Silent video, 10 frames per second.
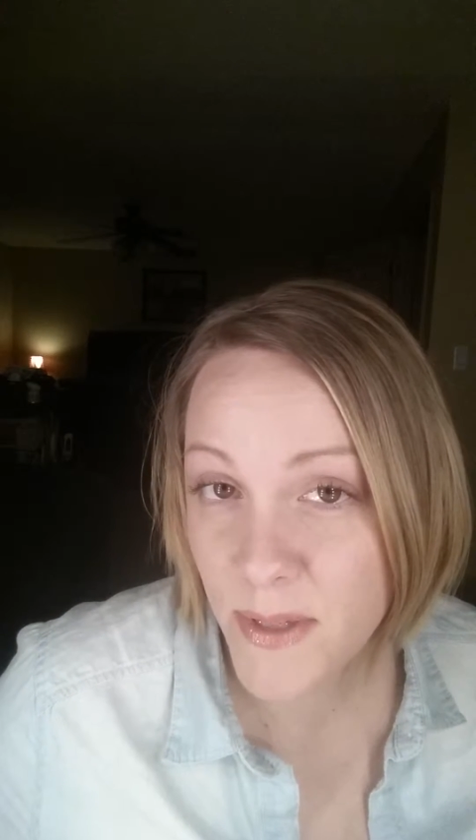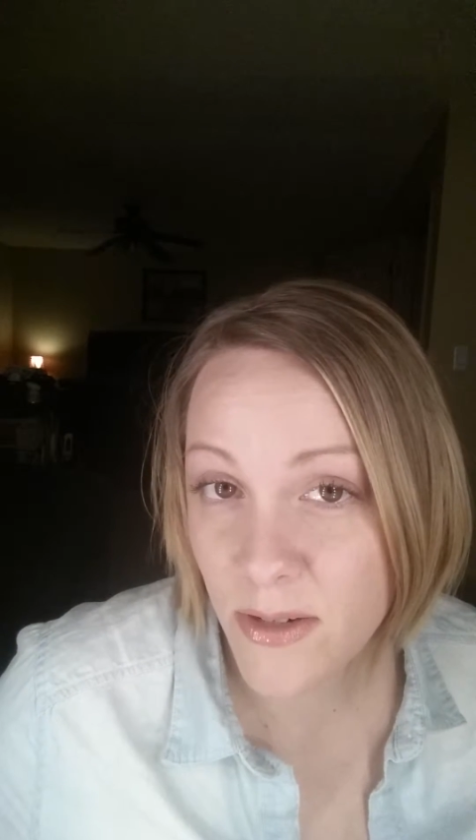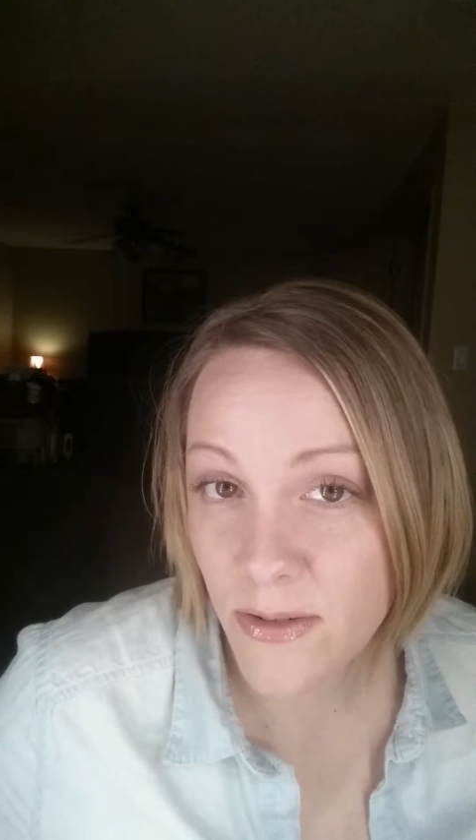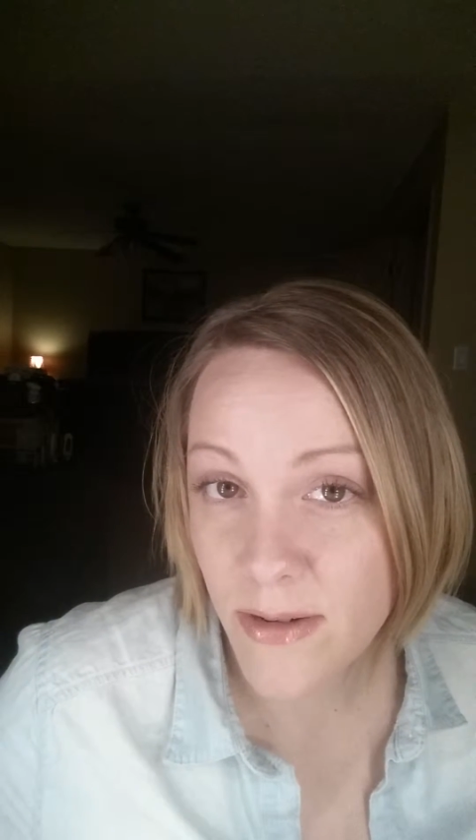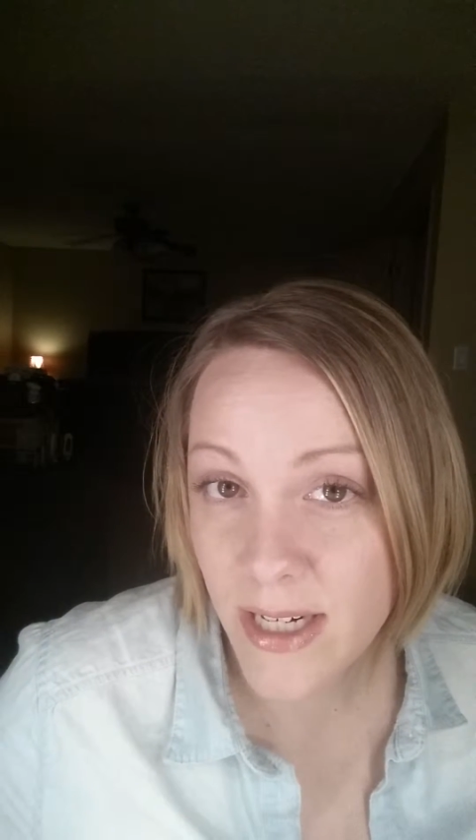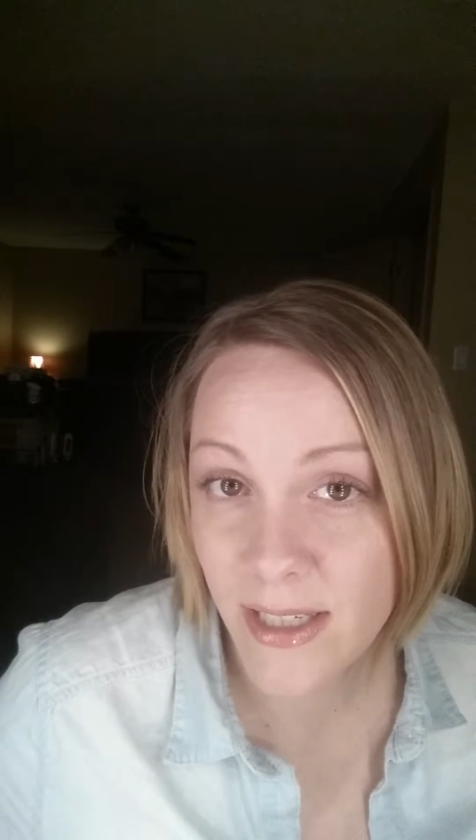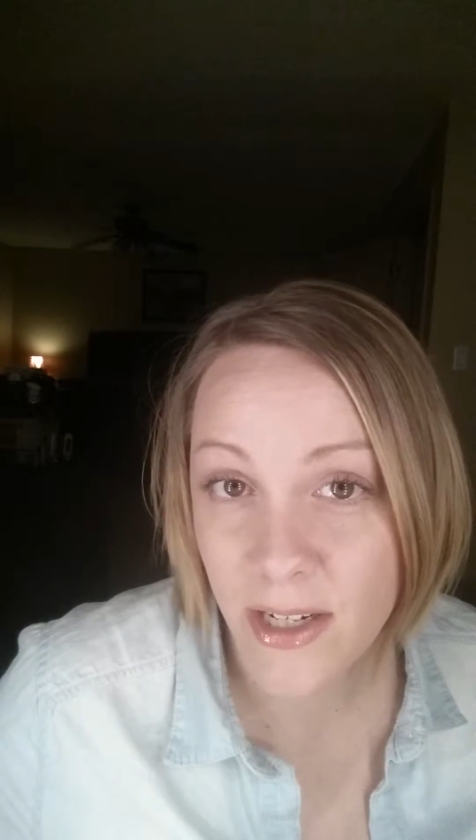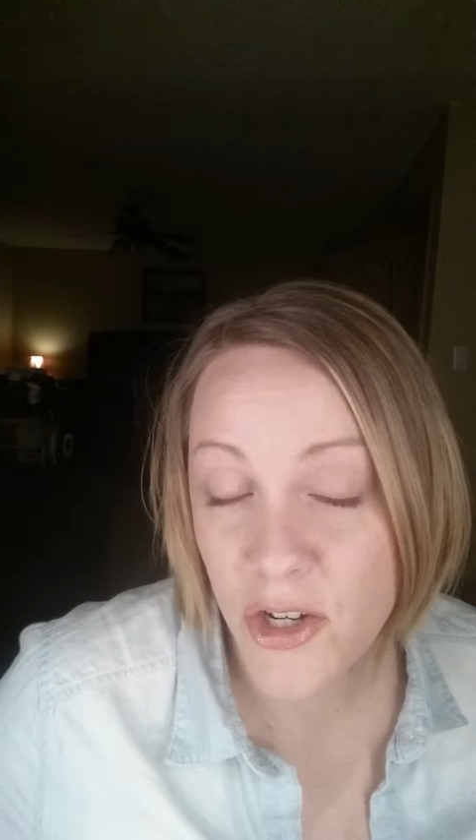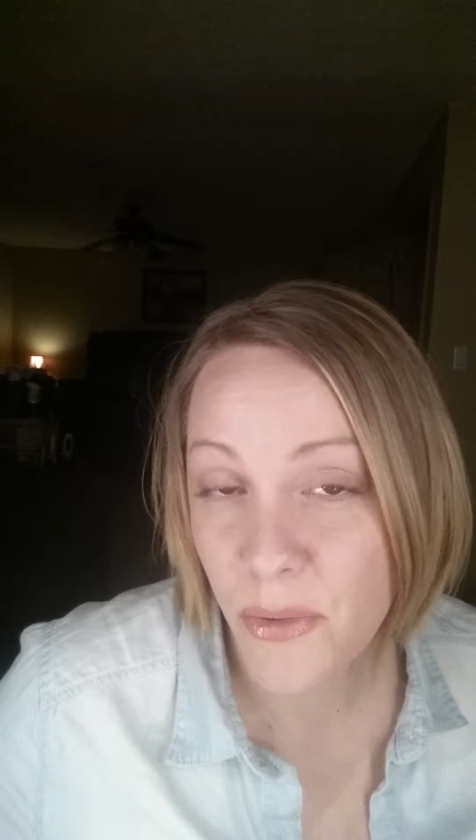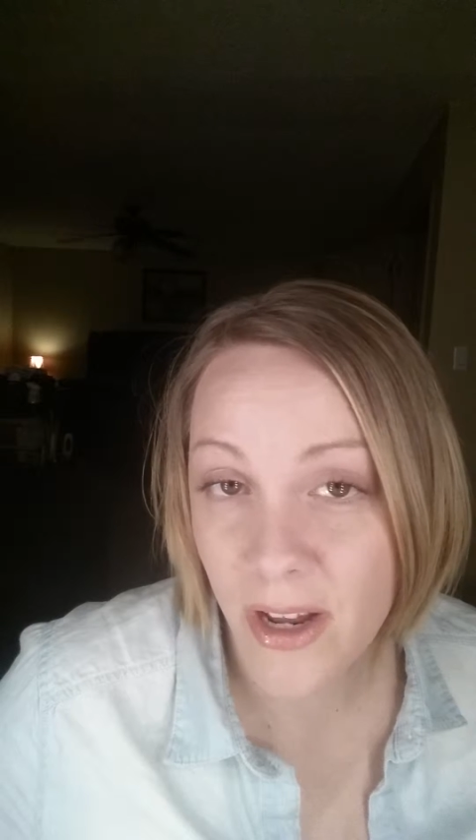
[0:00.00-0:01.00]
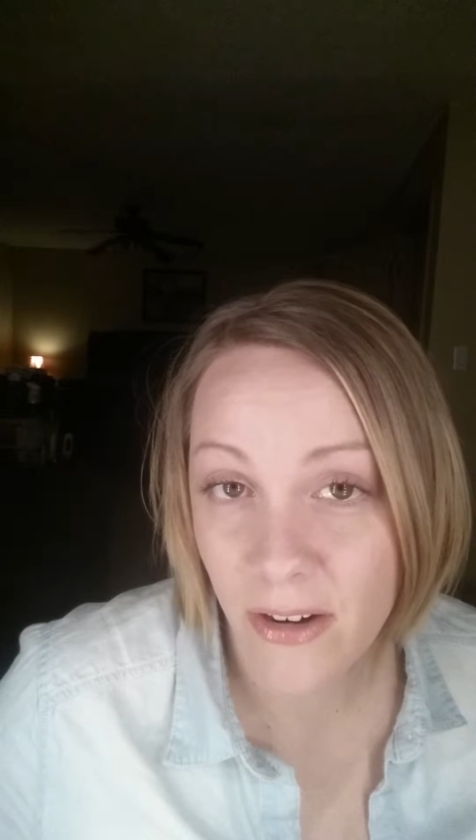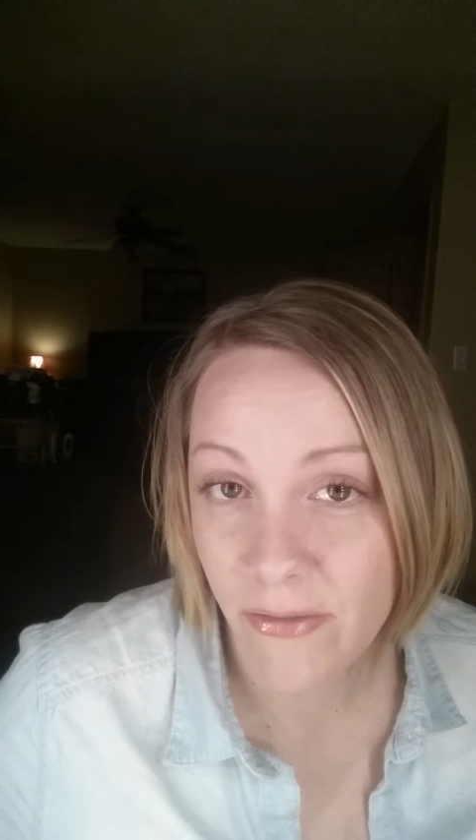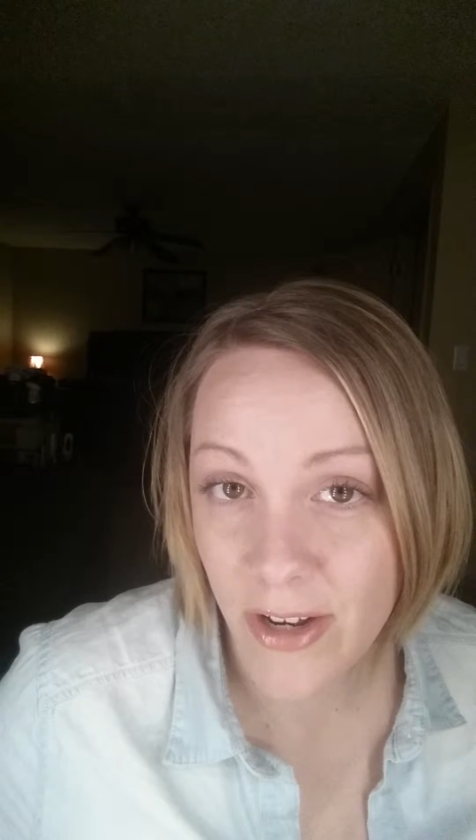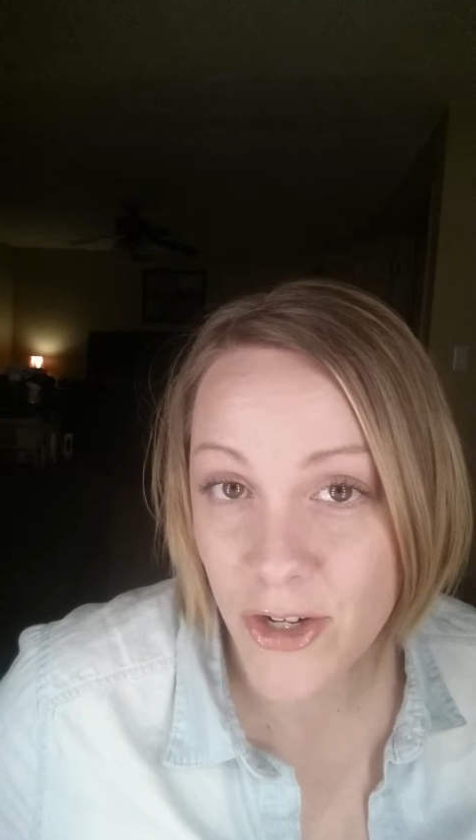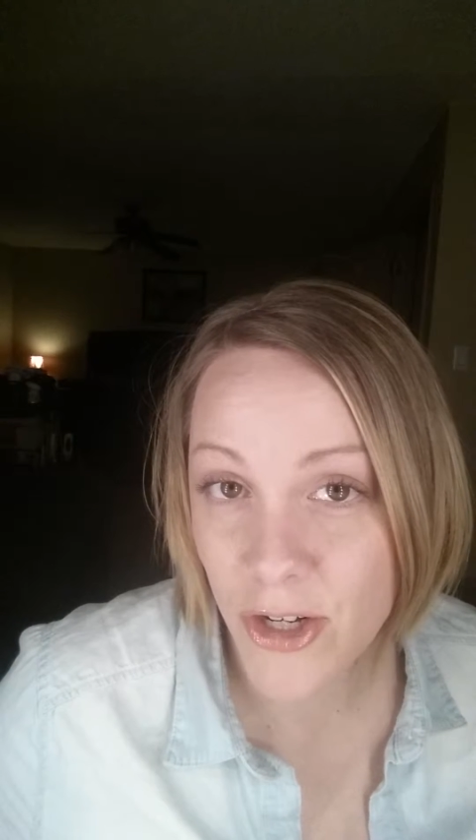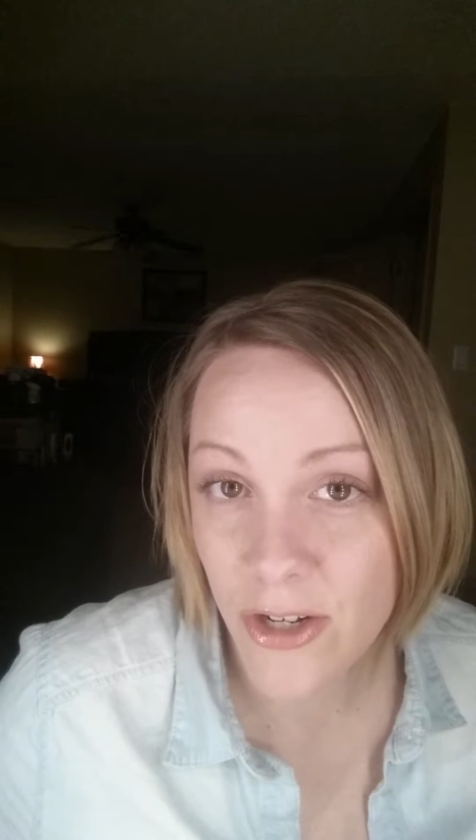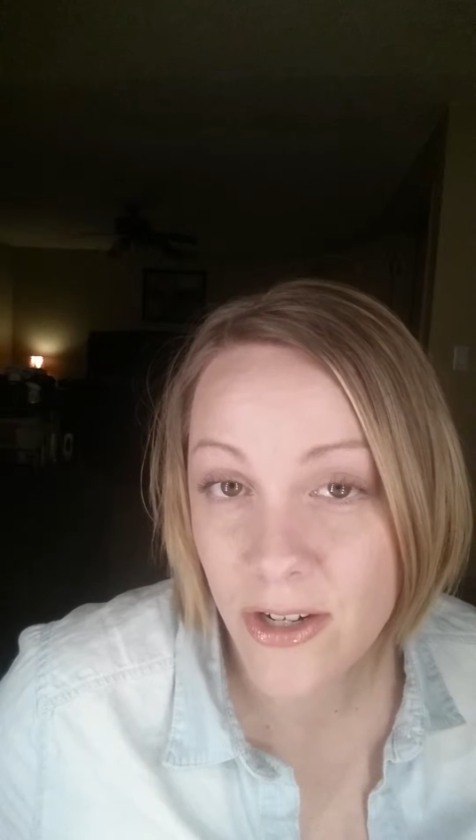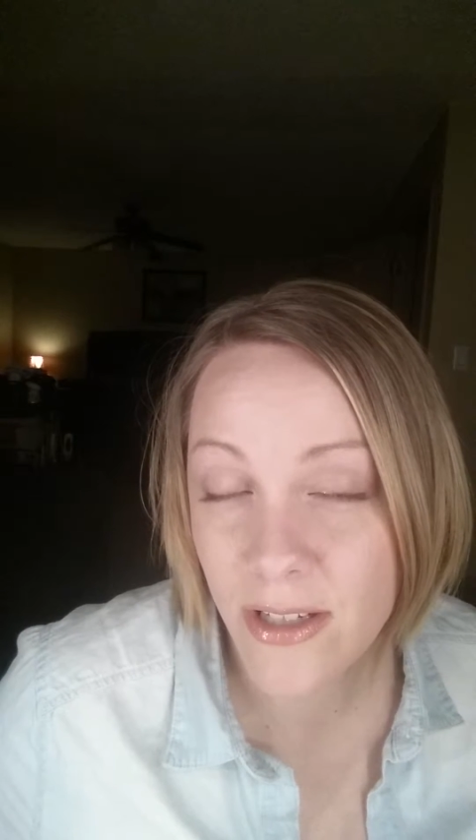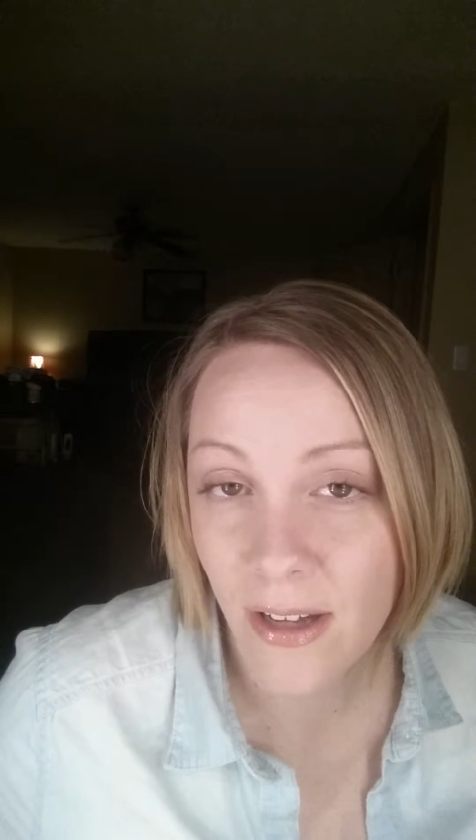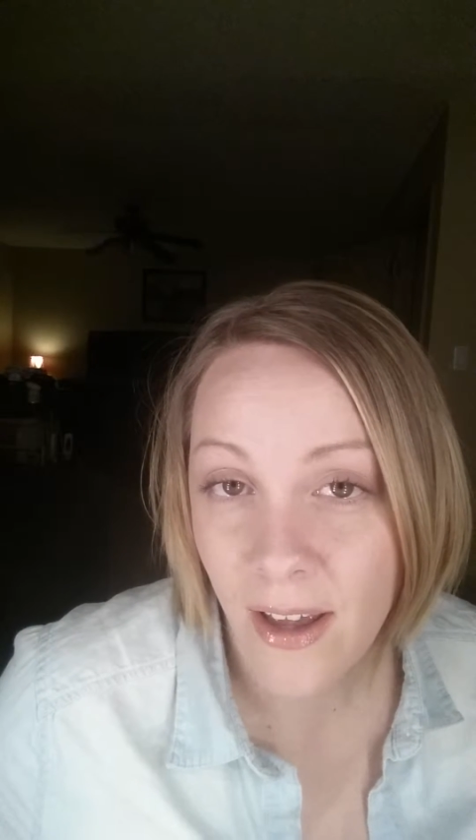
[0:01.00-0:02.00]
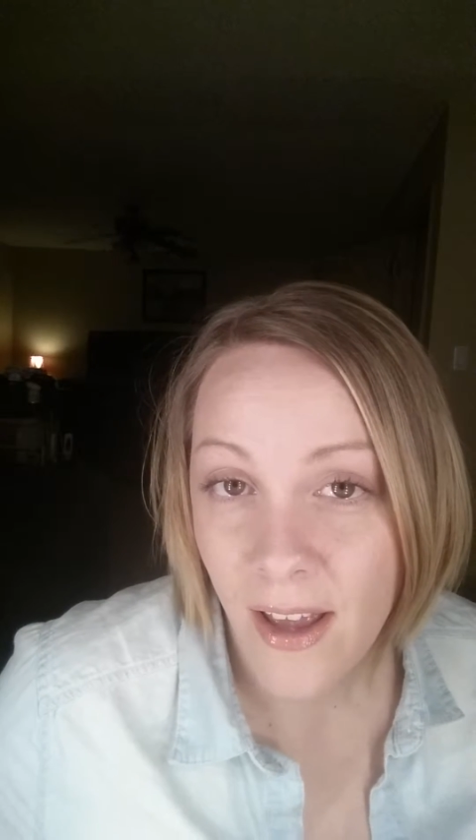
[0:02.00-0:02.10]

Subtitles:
to accentuate your features,